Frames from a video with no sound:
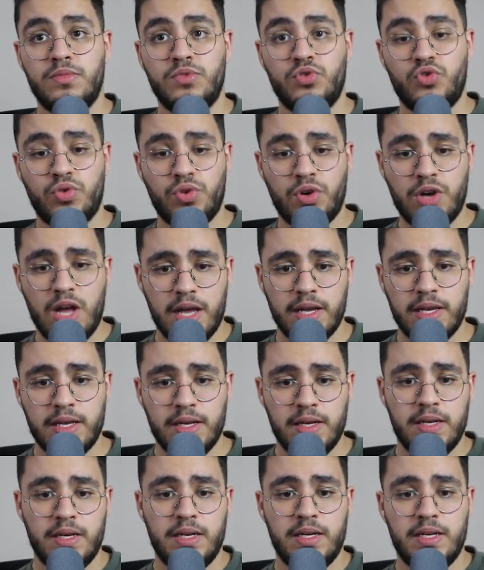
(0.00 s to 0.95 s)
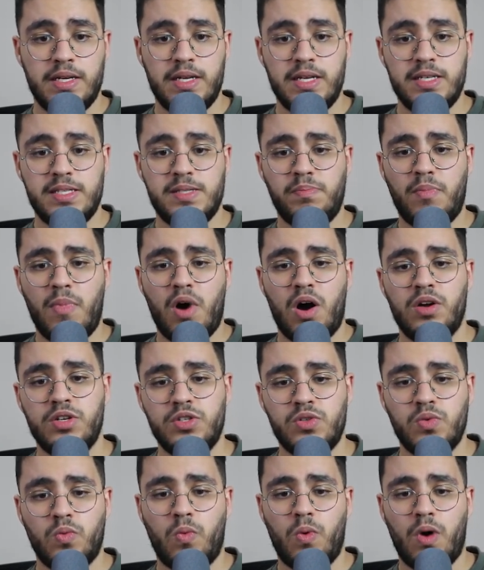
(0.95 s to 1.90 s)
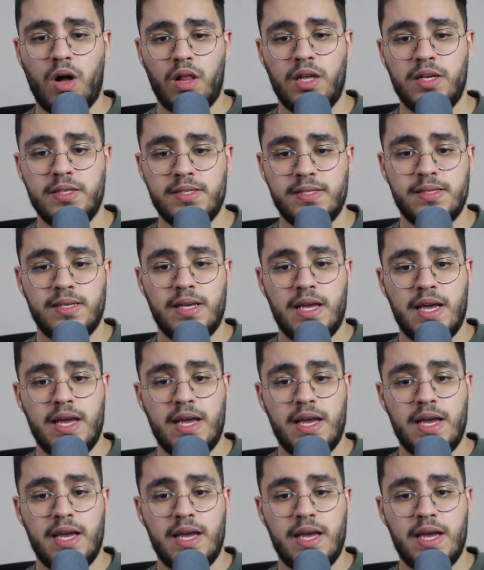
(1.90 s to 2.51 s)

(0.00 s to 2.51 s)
track the smart wallets